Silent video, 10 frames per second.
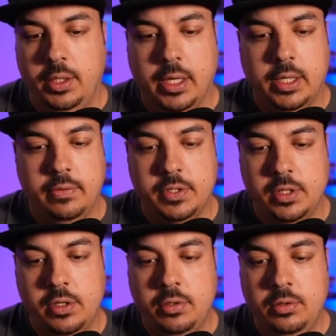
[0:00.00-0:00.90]
Negative
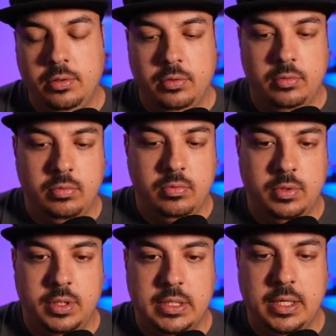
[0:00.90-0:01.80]
zone.
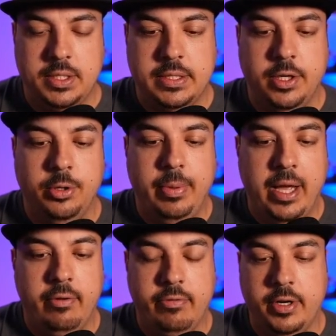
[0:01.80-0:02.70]
It's not so
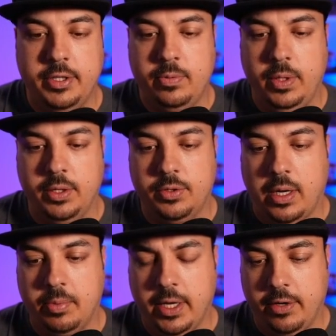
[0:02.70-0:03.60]
bad for us. We can
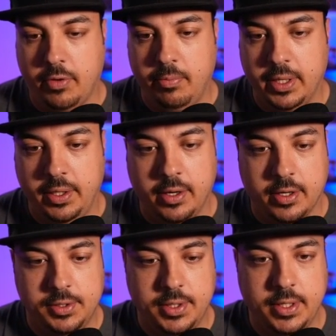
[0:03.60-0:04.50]
drop kind of our big
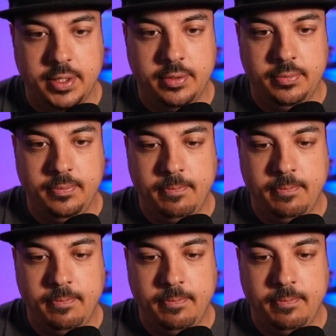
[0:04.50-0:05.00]
cards there.